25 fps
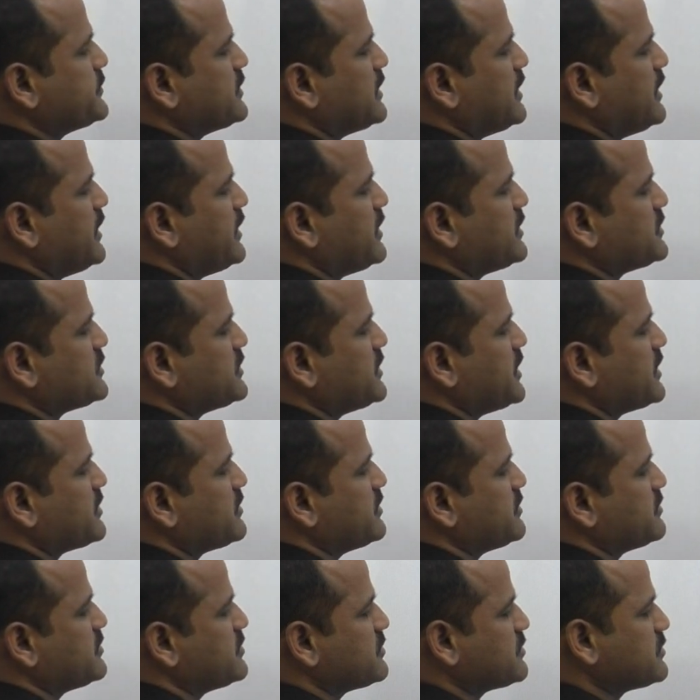Let us take
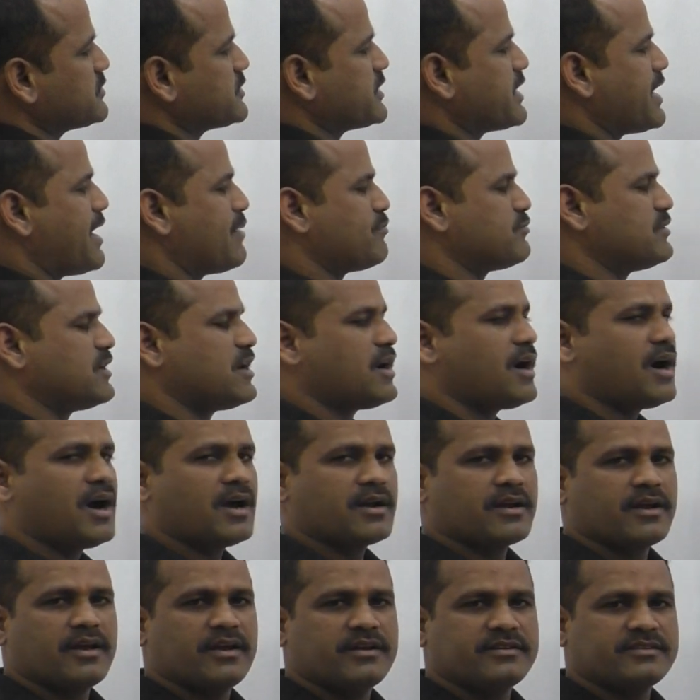this is capital
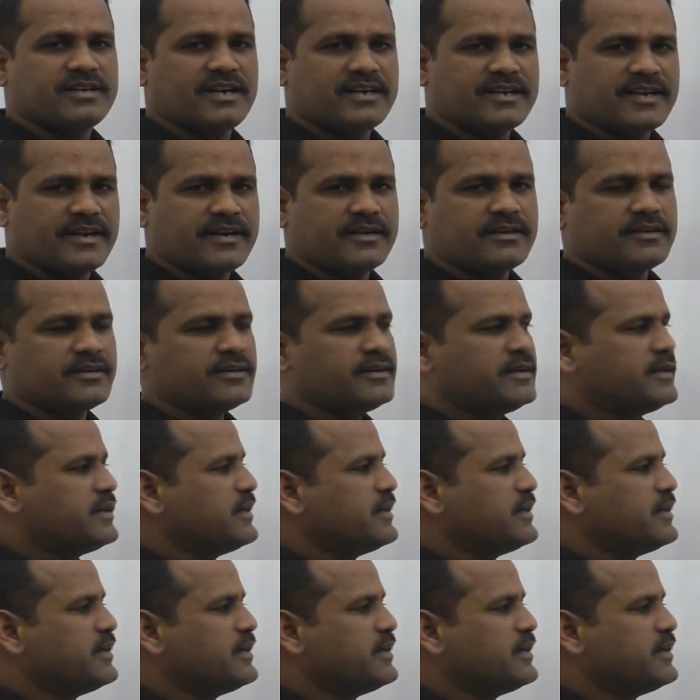R, resultant,